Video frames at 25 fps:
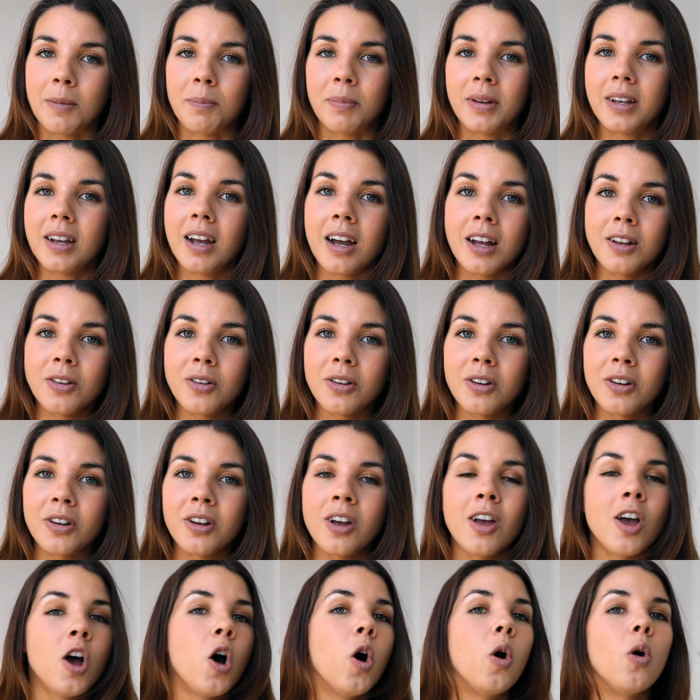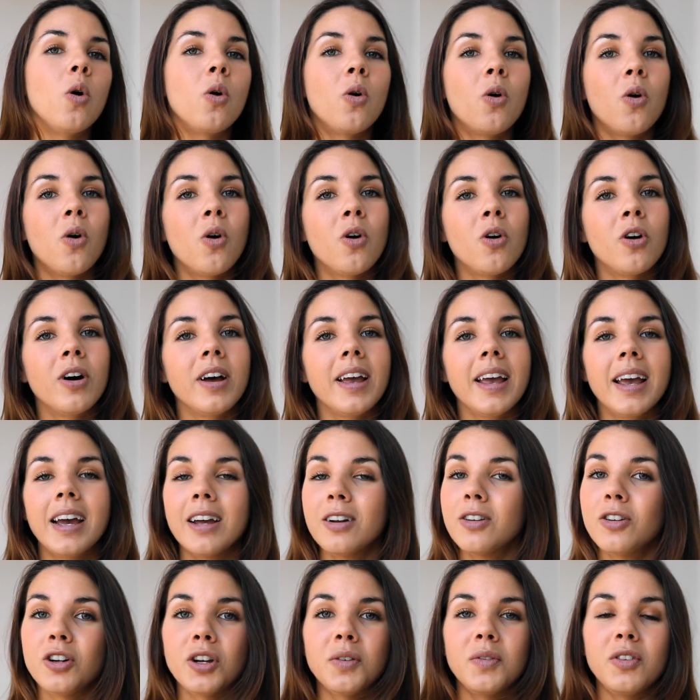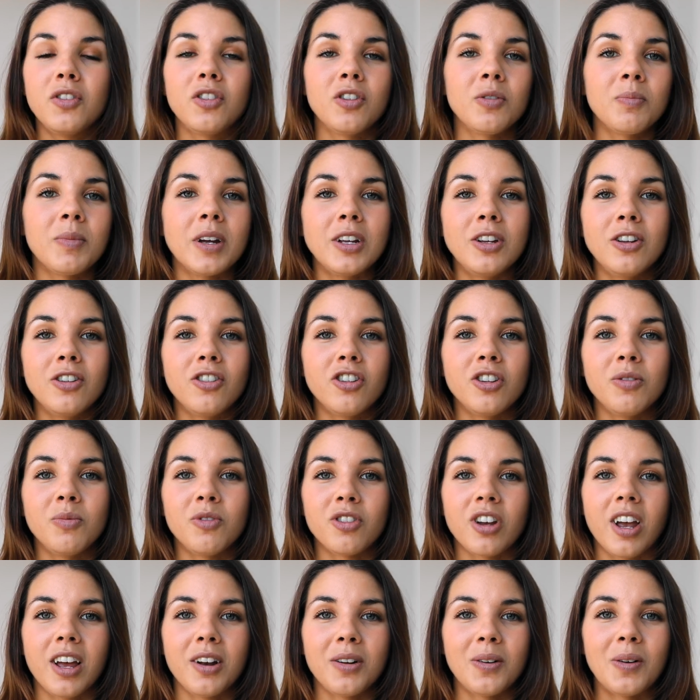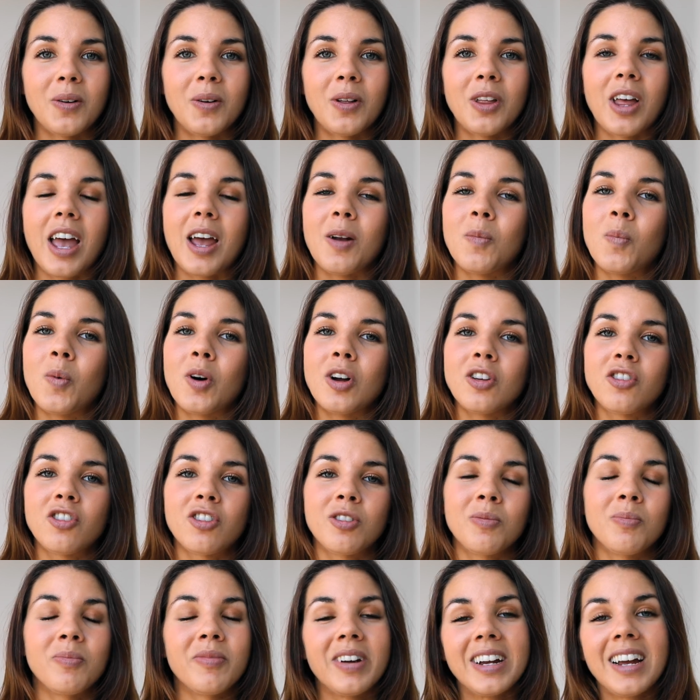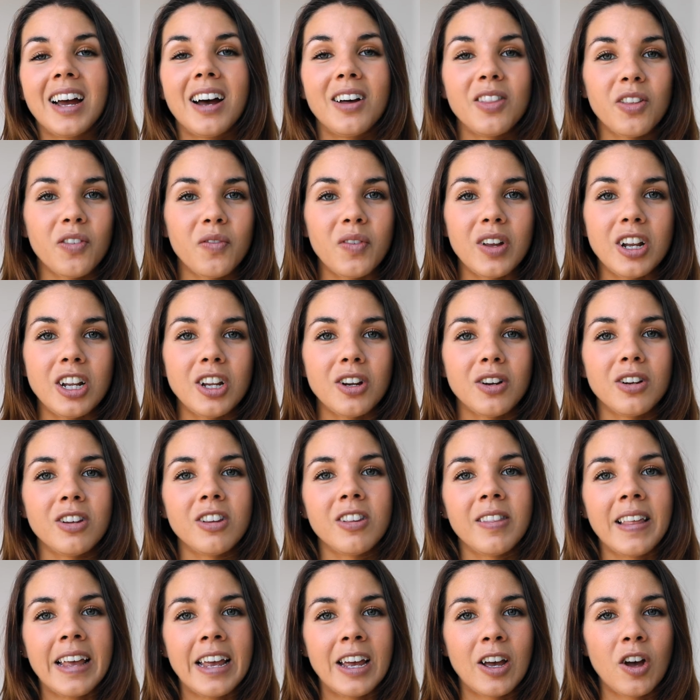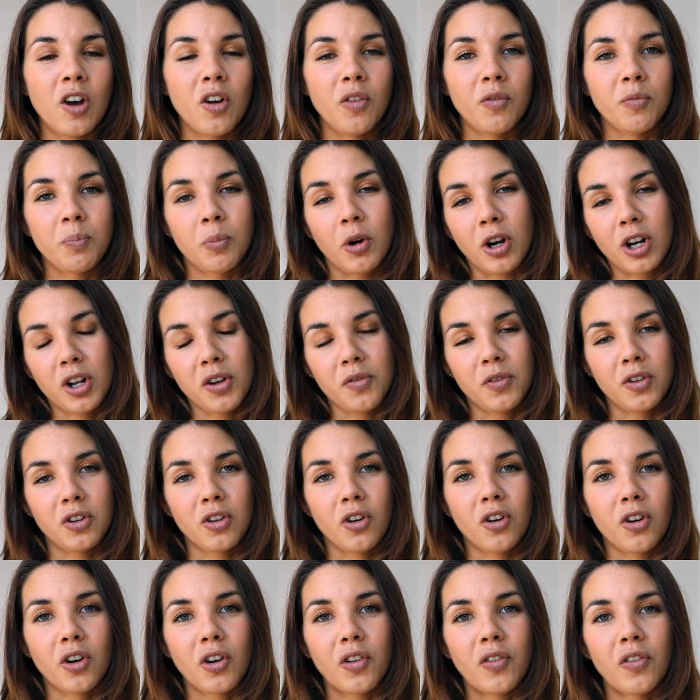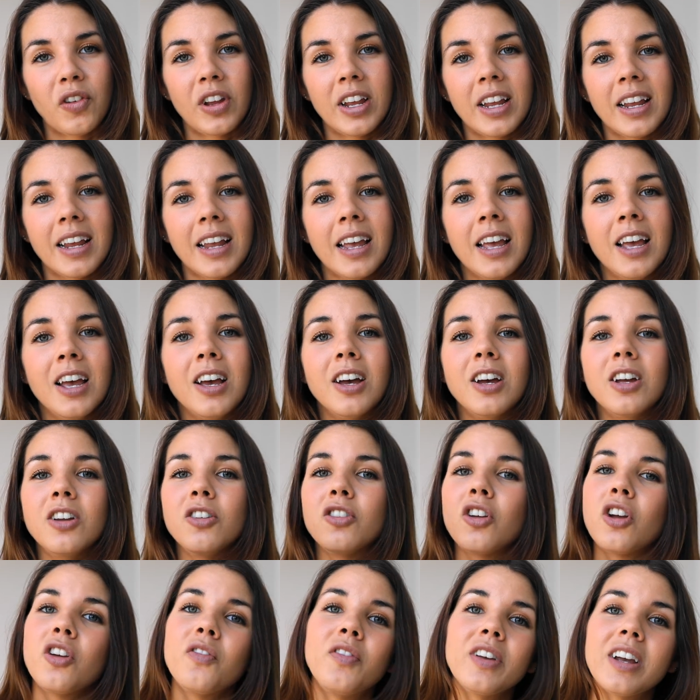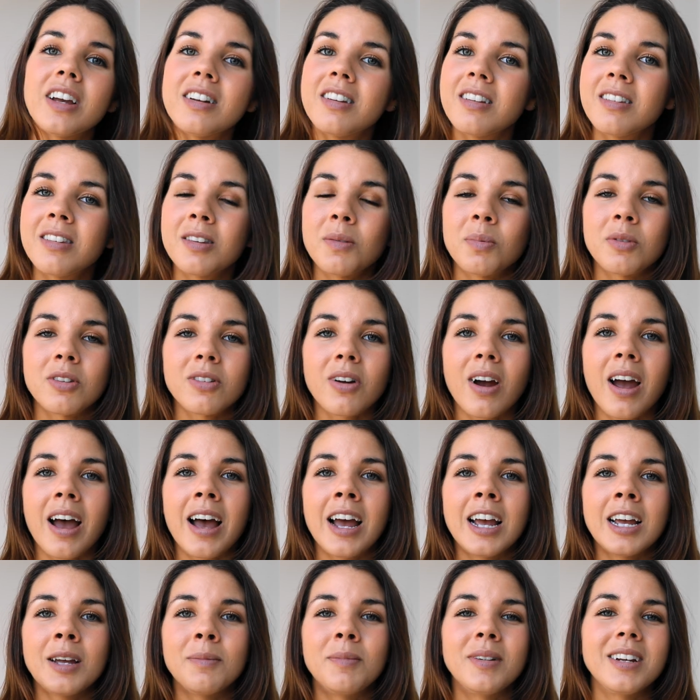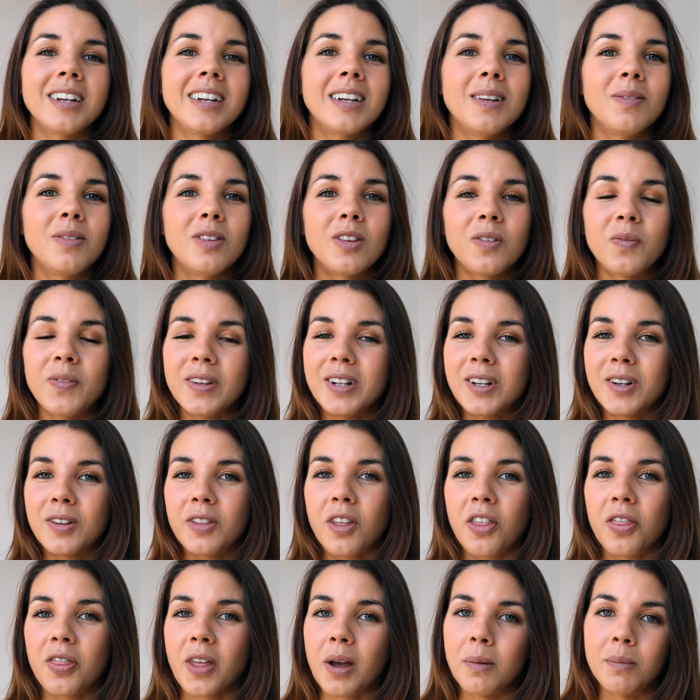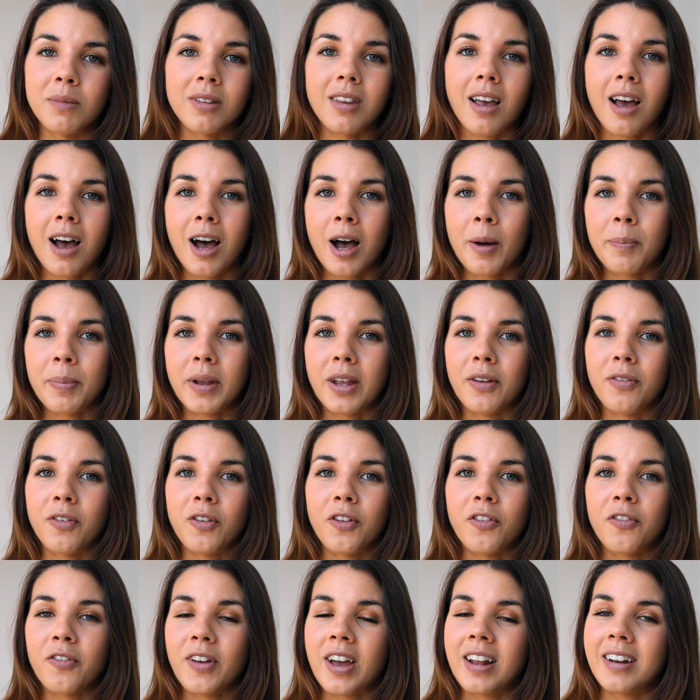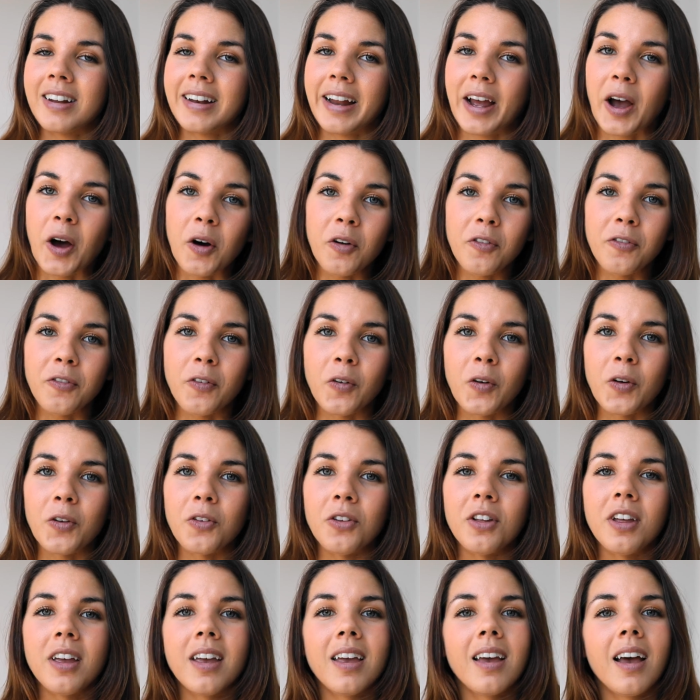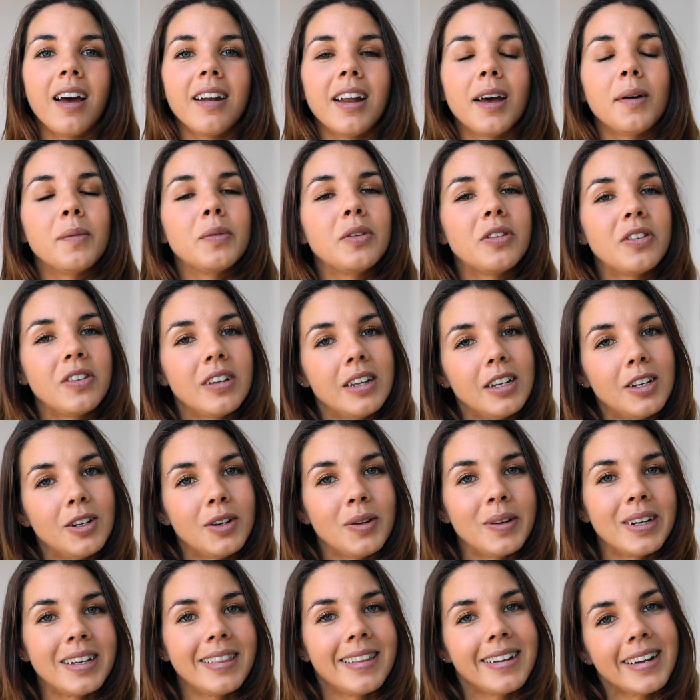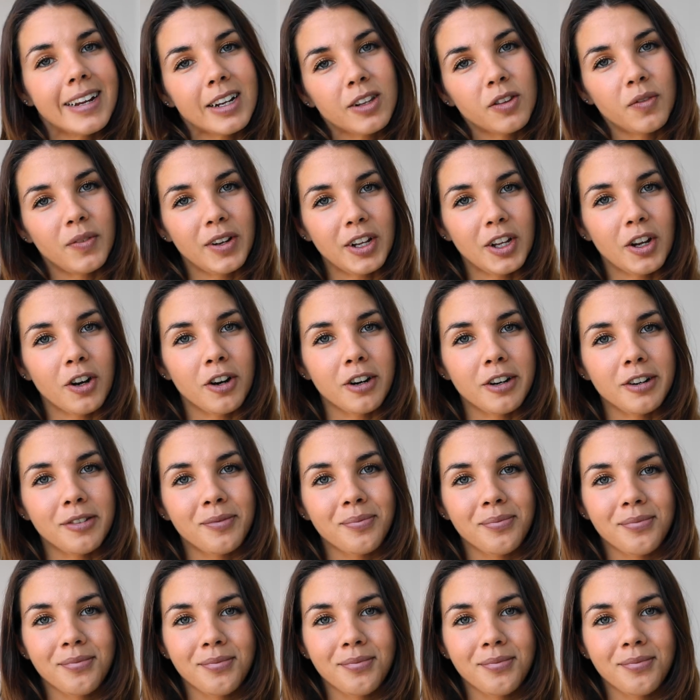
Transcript: Campeanu, or head on over to my YouTube channel and watch some of my other videos there on product photography. Don't forget to subscribe, give this video the thumbs up if you found it helpful, and I will see you in the next video.